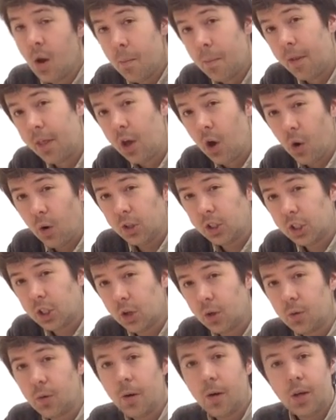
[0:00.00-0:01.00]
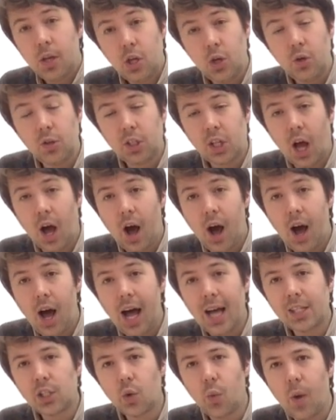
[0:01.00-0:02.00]
But they also used
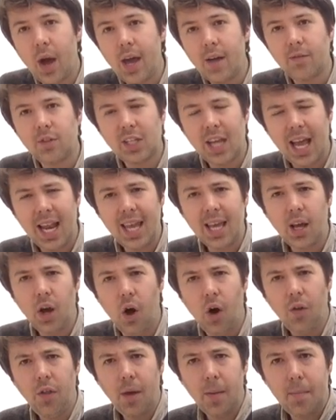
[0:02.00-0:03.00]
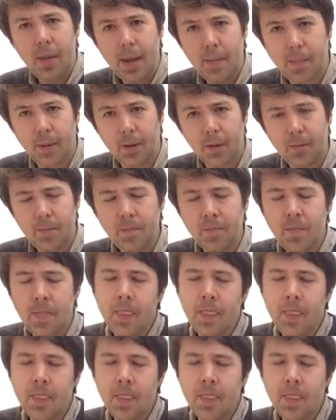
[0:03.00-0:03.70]
art as a way of telling other people